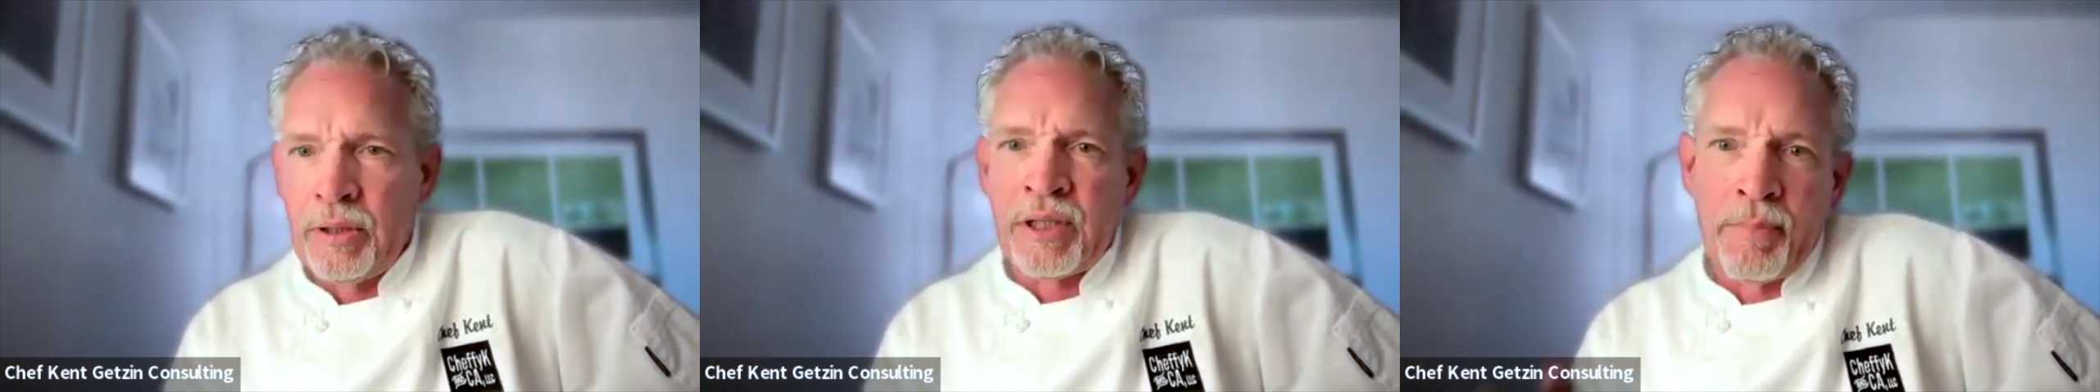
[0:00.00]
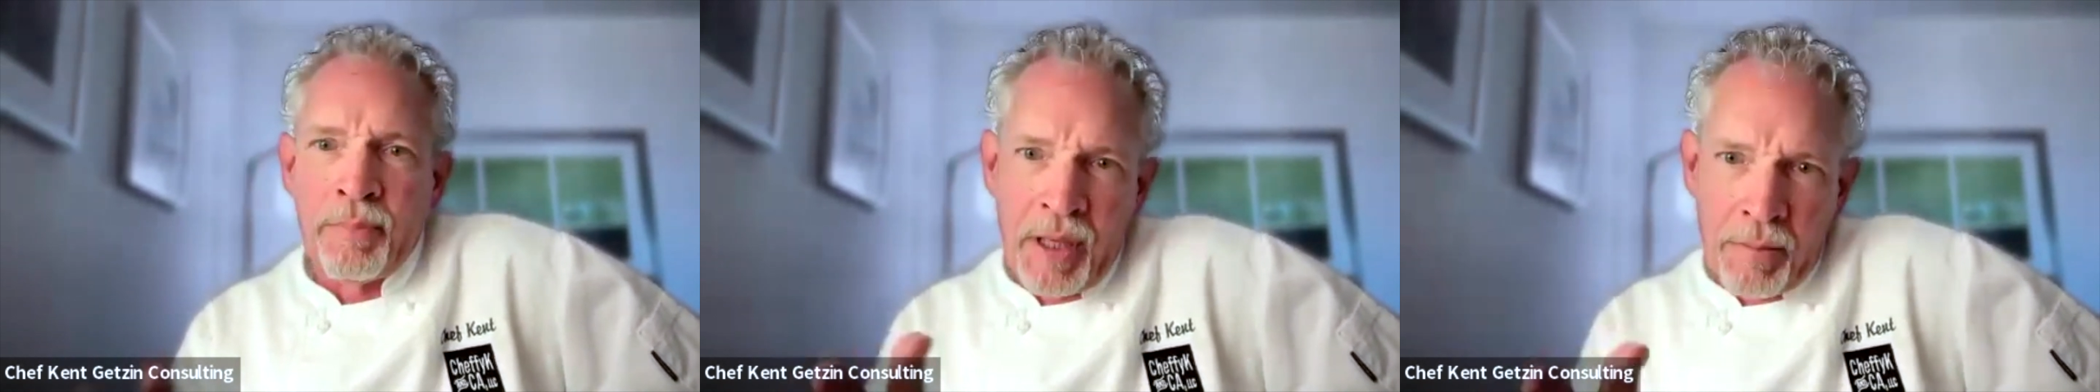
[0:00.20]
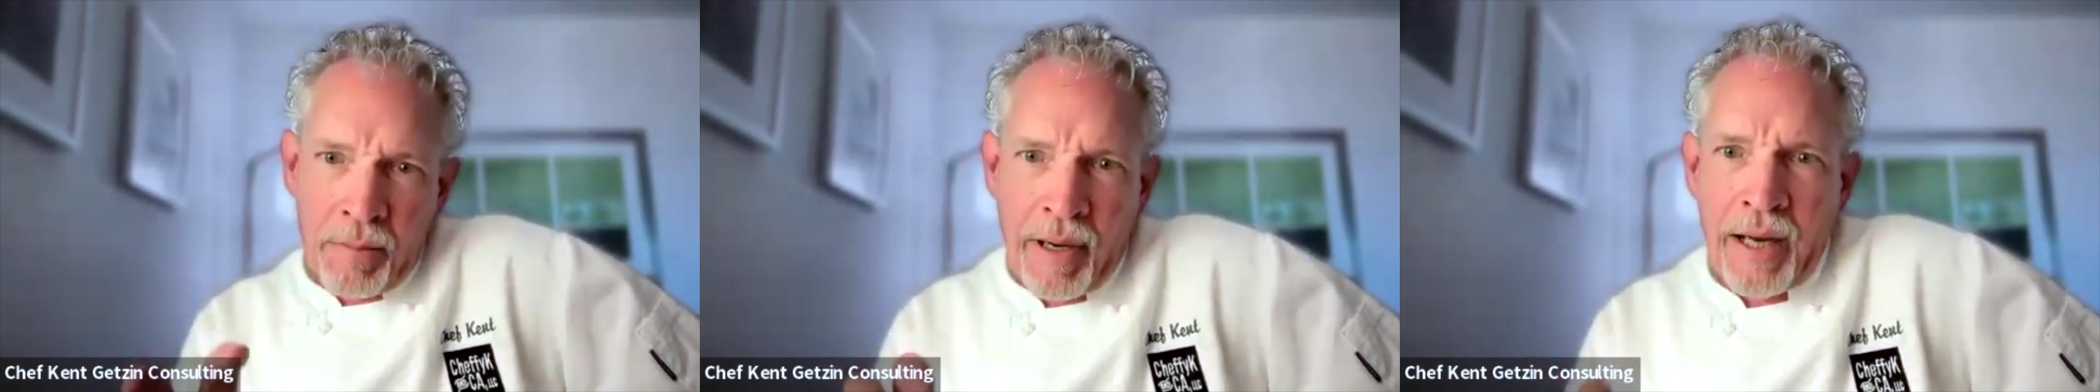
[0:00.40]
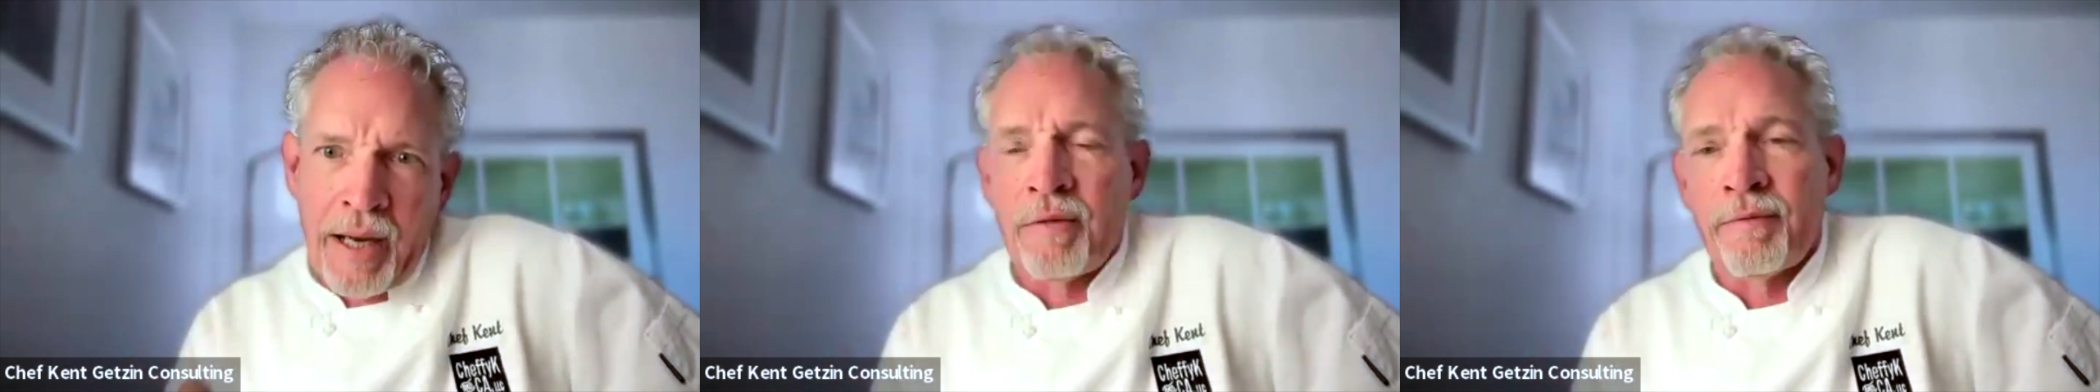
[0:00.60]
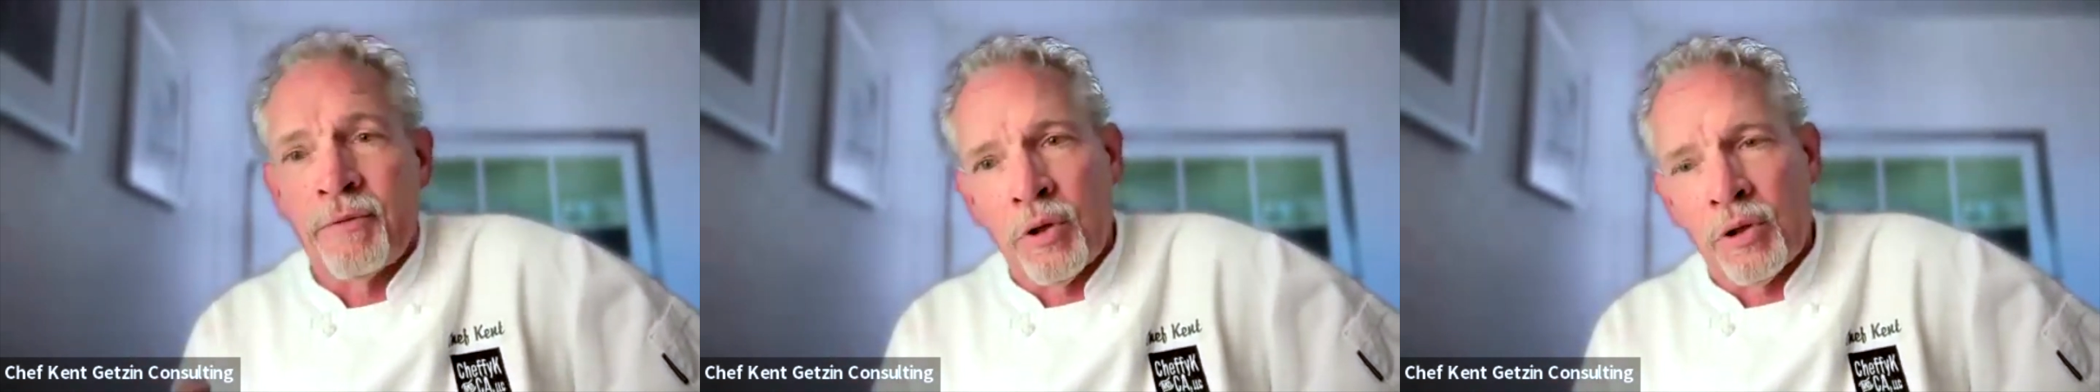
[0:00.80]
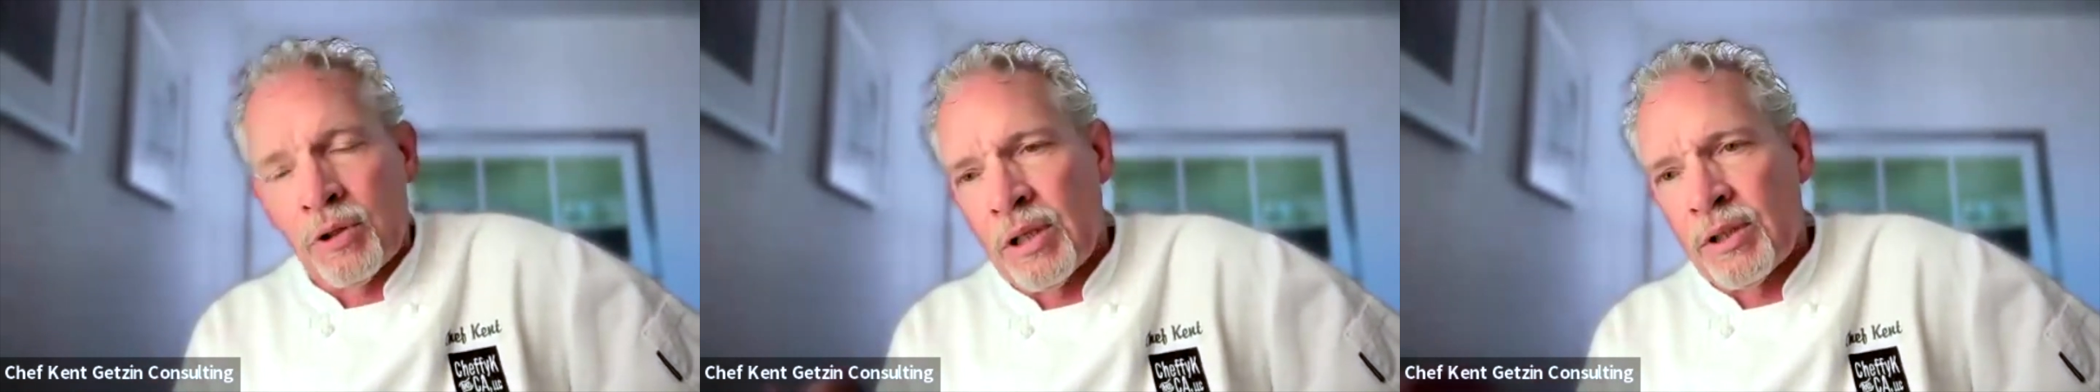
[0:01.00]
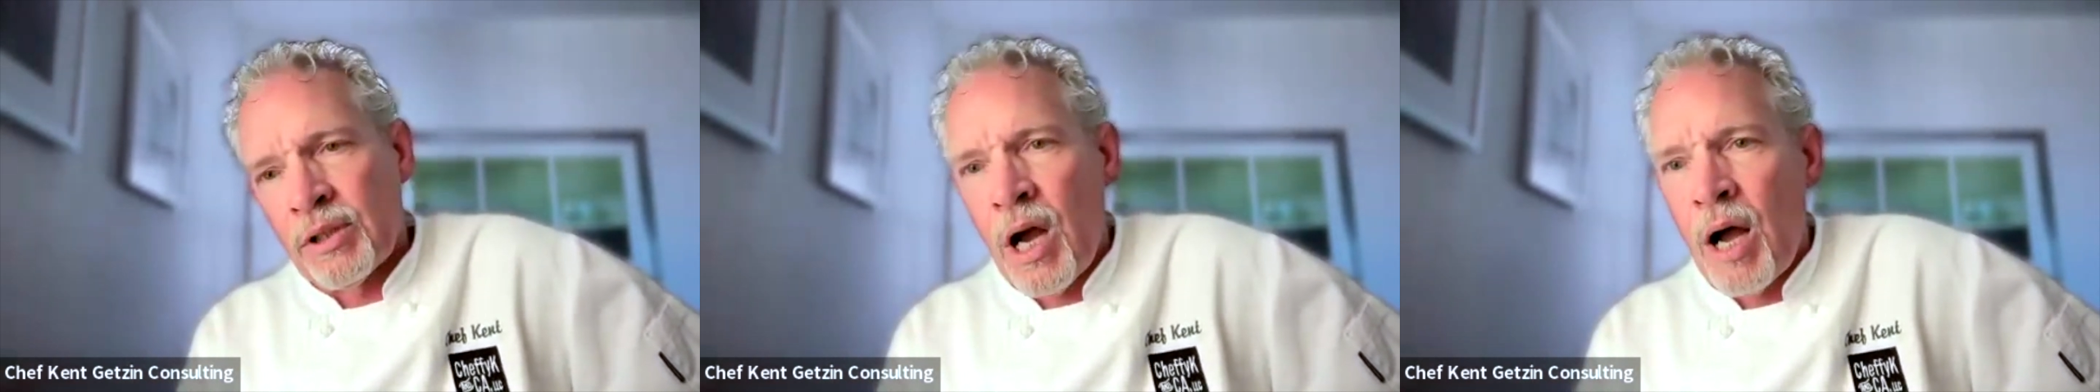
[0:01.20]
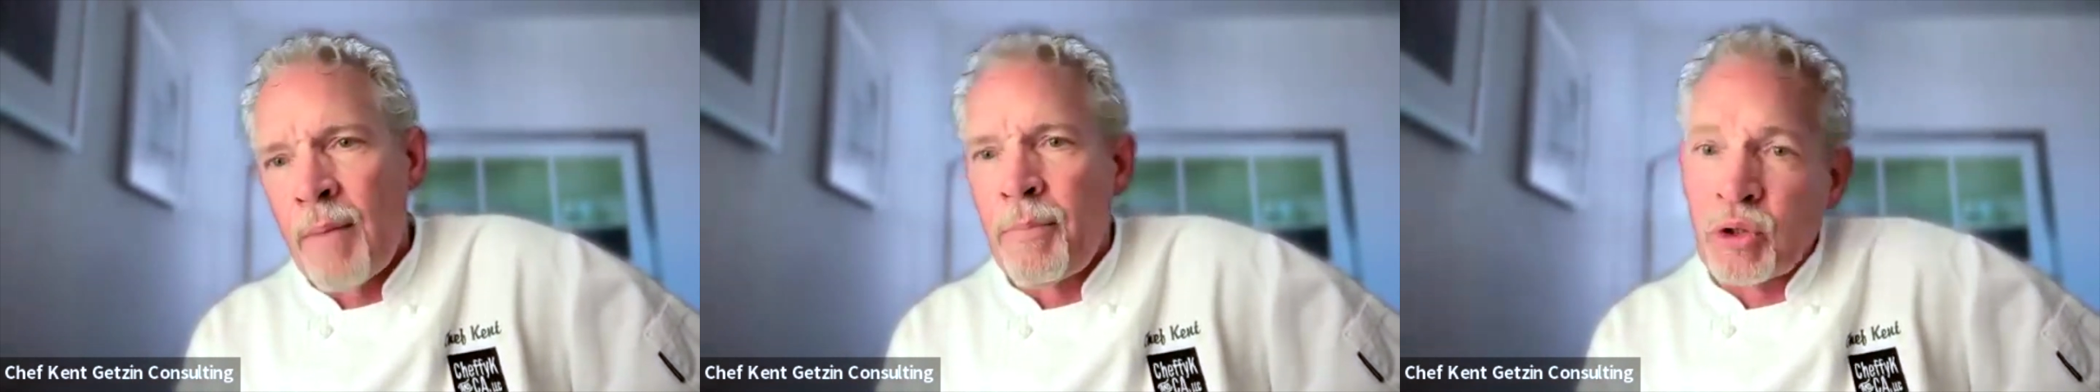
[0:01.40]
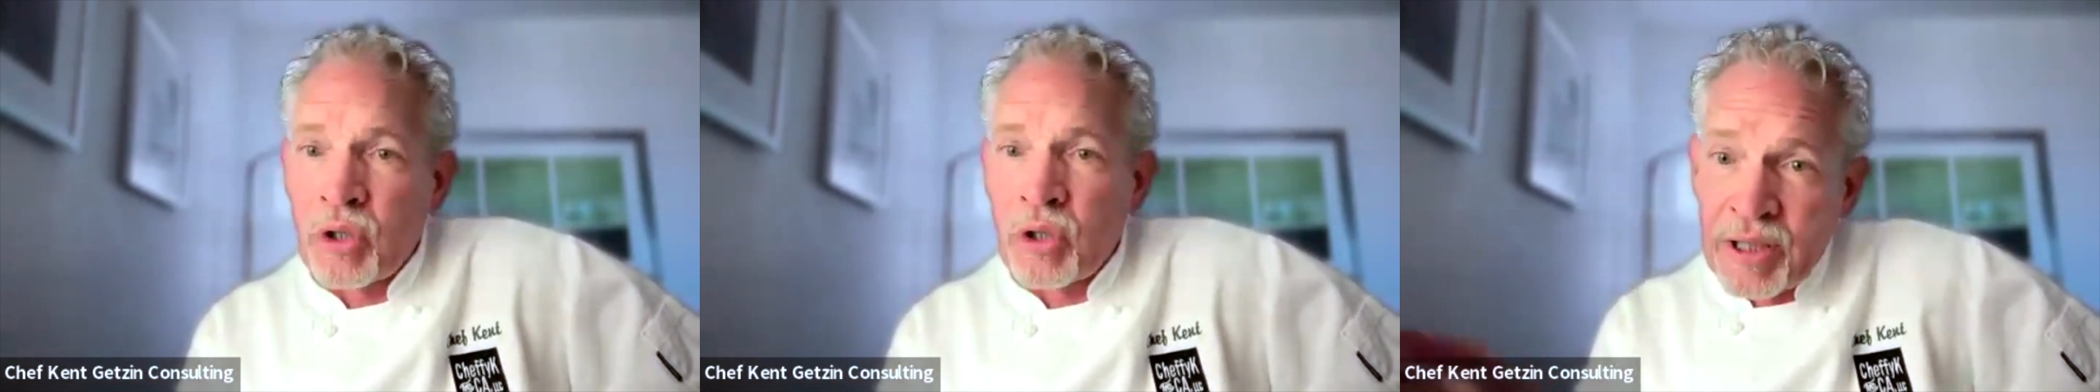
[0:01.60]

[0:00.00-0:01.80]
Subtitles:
let's minimize it first, let's compost it,